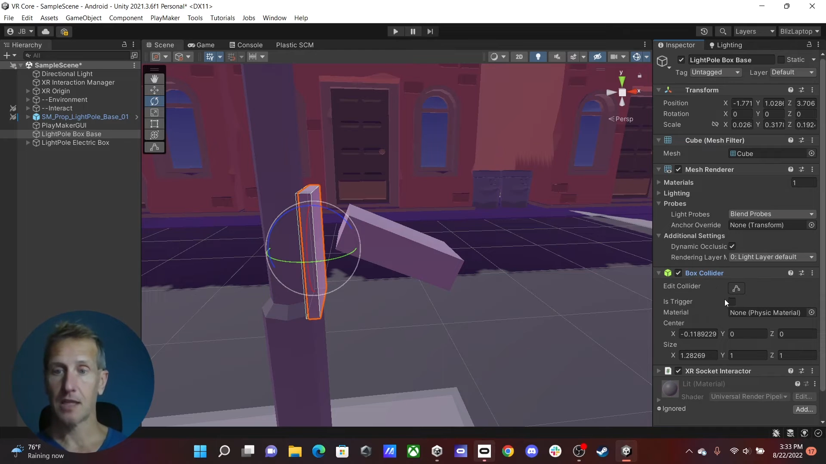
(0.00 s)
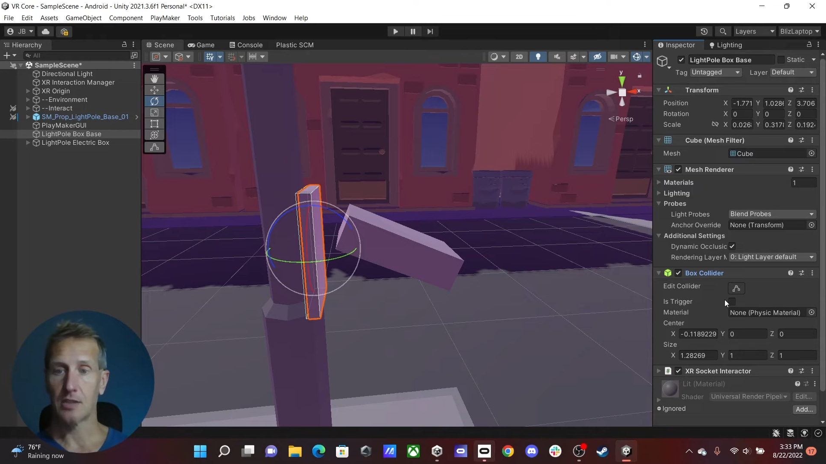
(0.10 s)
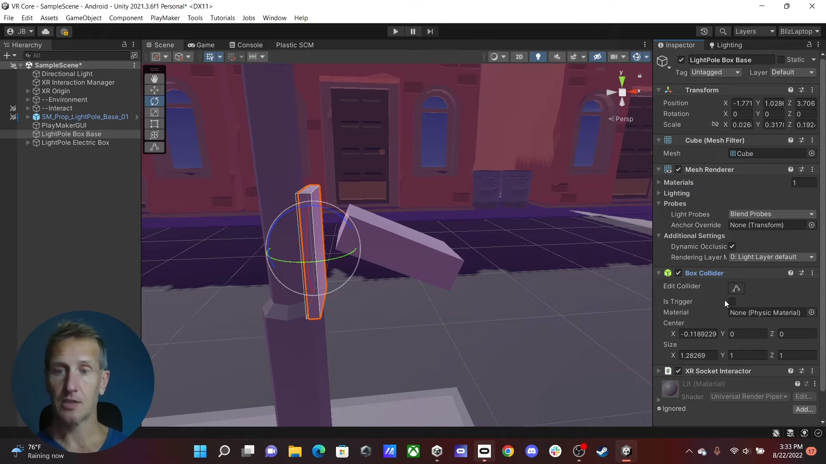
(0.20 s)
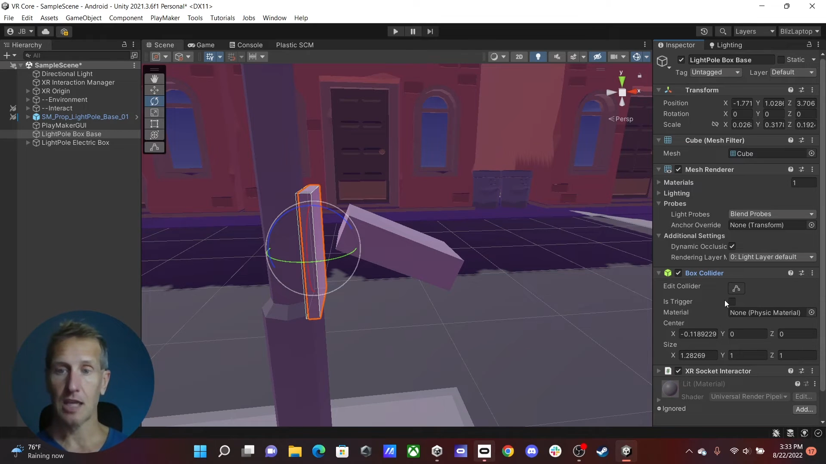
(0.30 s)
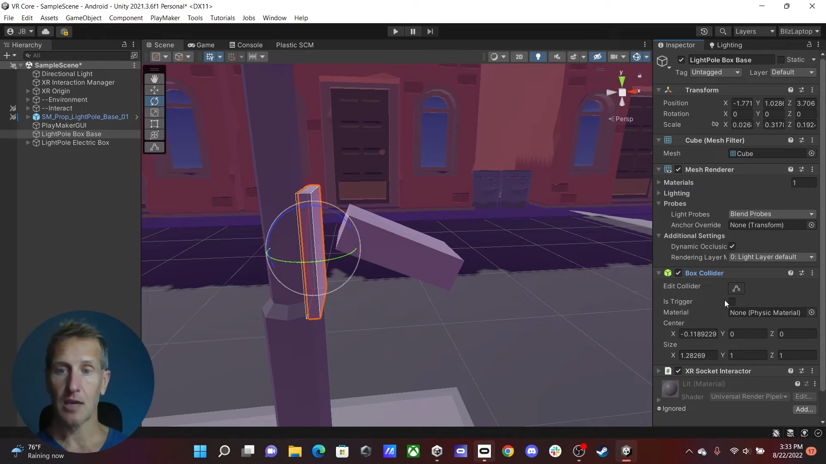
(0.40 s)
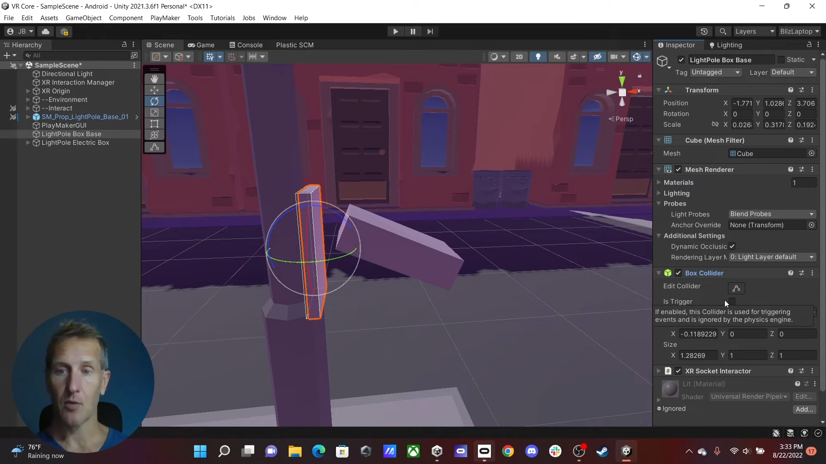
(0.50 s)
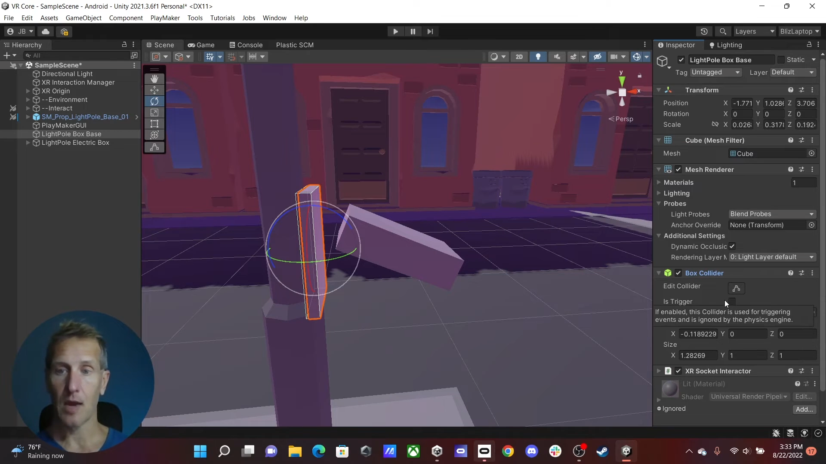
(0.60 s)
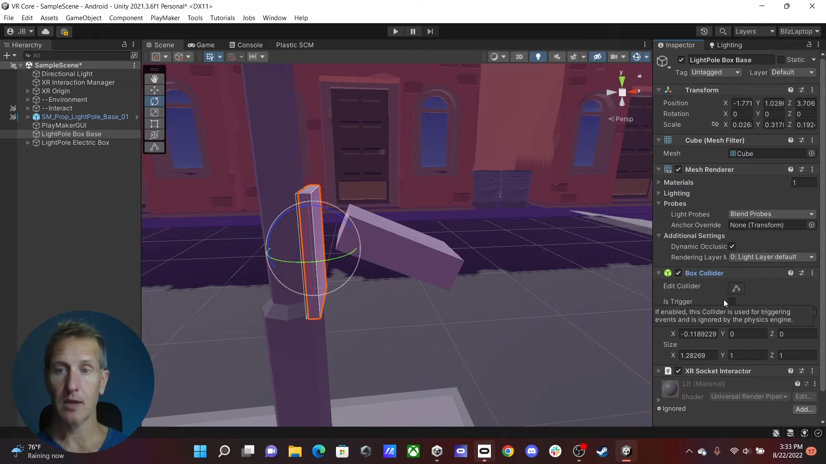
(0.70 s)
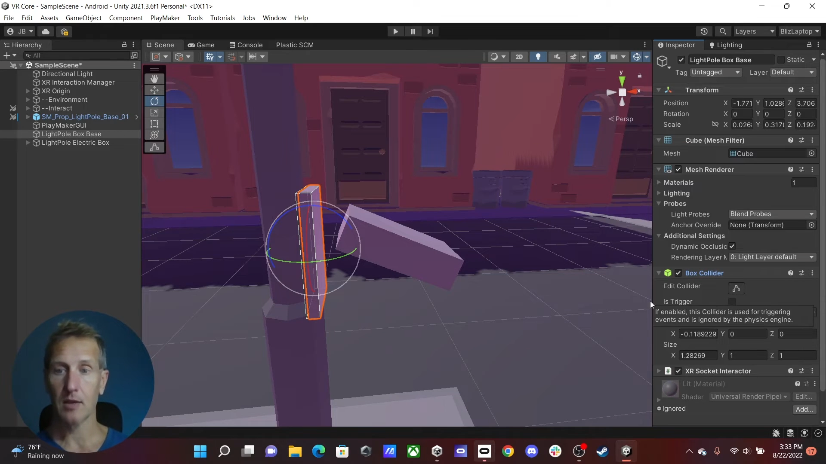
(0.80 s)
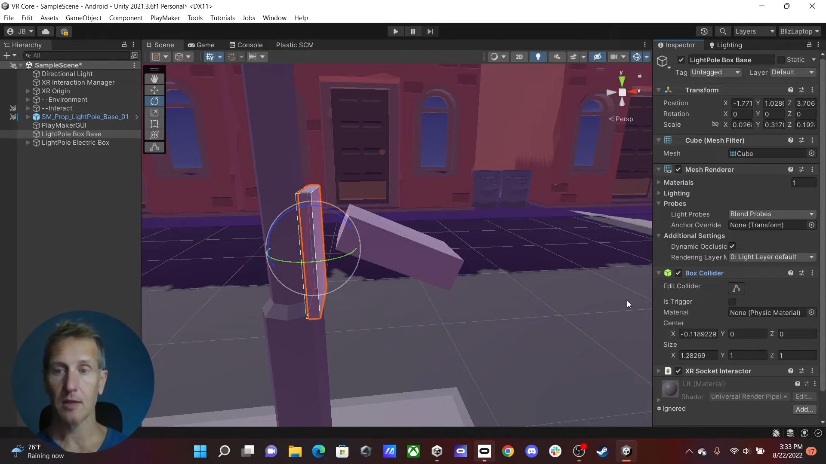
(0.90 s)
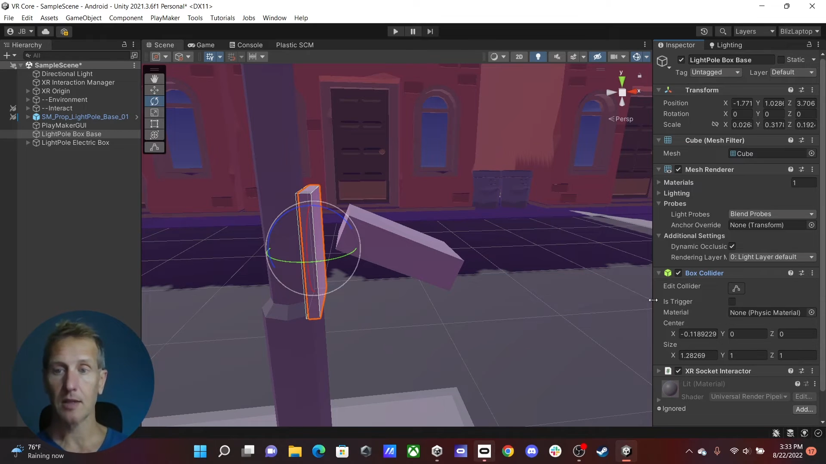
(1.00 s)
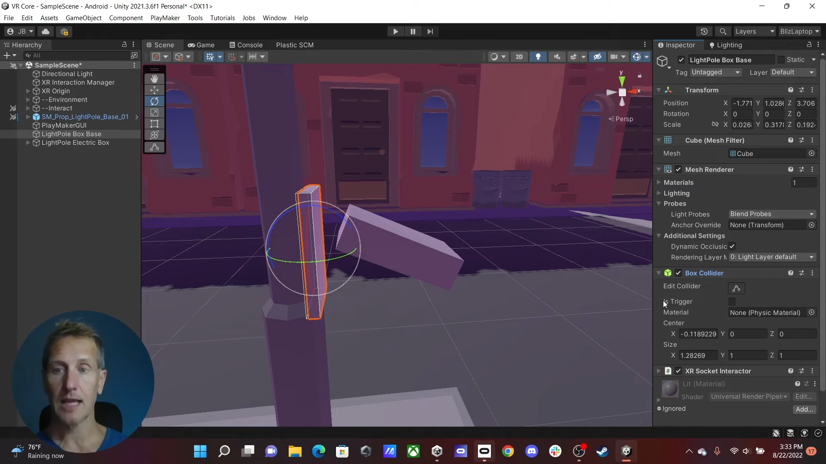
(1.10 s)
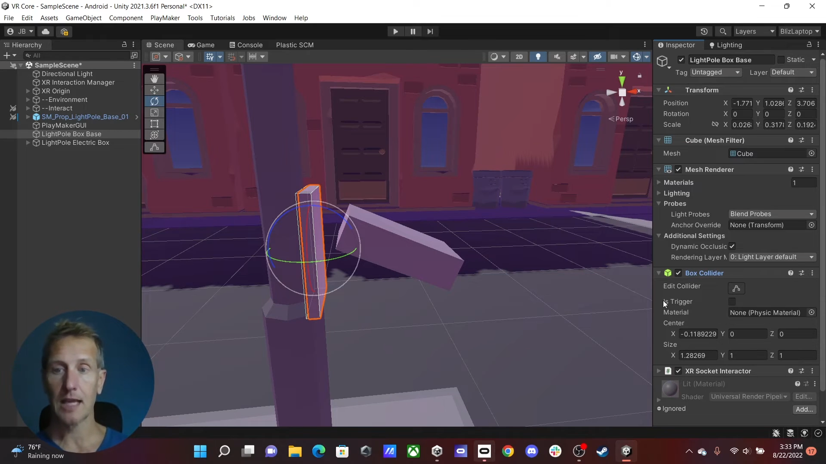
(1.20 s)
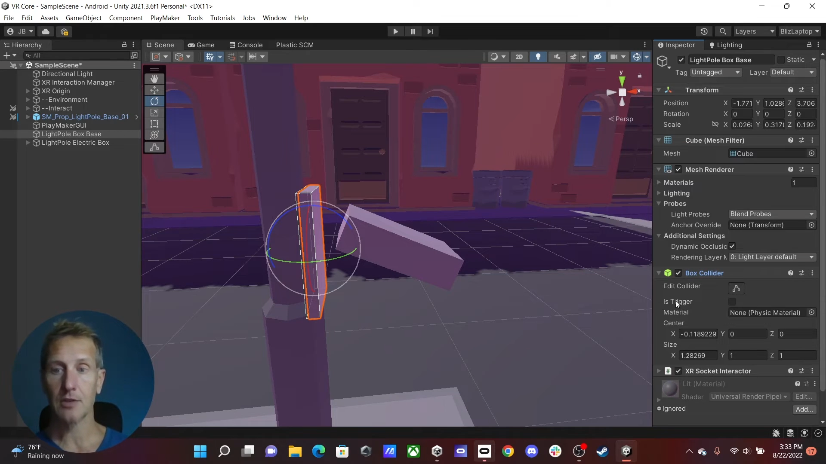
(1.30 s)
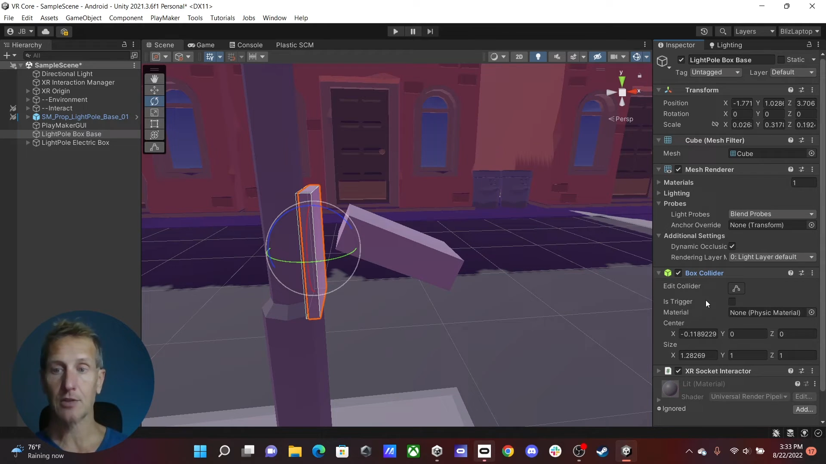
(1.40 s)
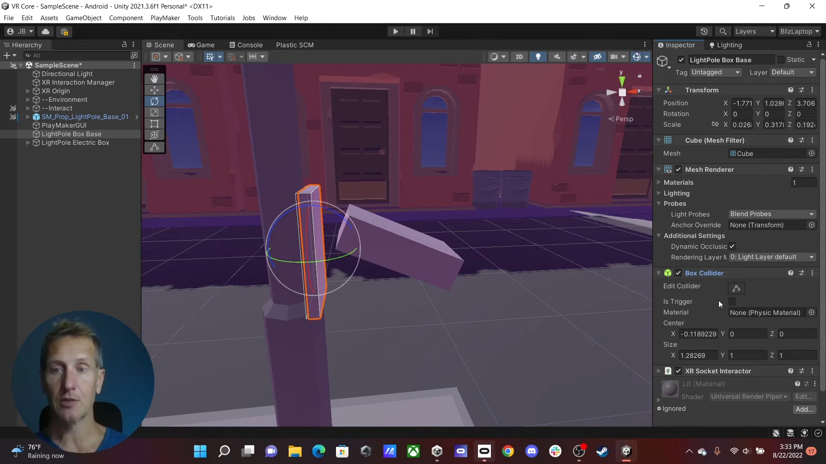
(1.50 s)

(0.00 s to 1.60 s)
just a regular collider